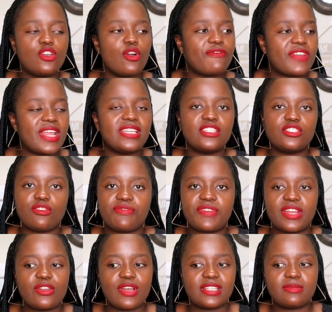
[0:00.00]
Your friend is your
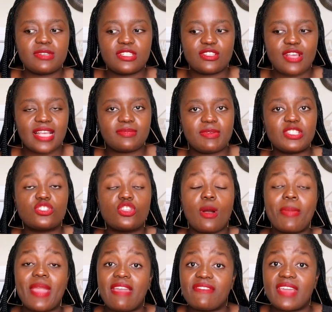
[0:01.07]
friend, your husband is your husband.
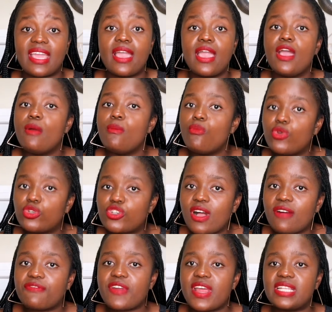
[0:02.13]
Stop having
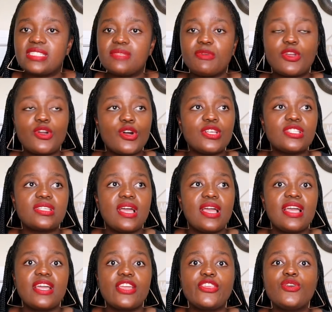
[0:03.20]
mutual friends because
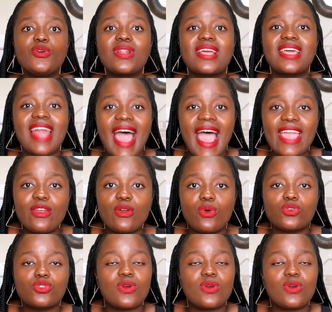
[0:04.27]
you will cry.